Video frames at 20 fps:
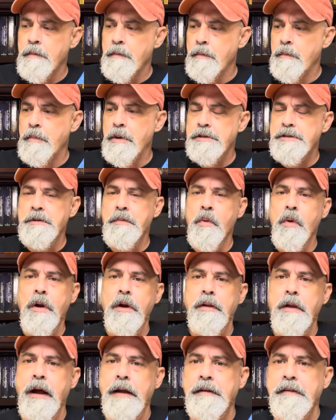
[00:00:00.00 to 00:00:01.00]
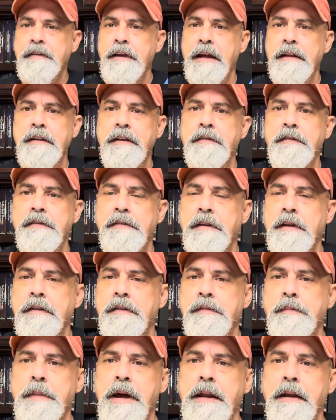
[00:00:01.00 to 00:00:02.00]
but you're more inclined to take
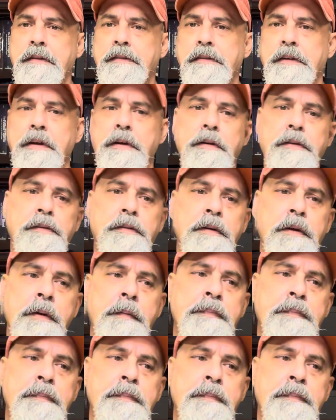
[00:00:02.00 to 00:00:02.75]
these medic skills.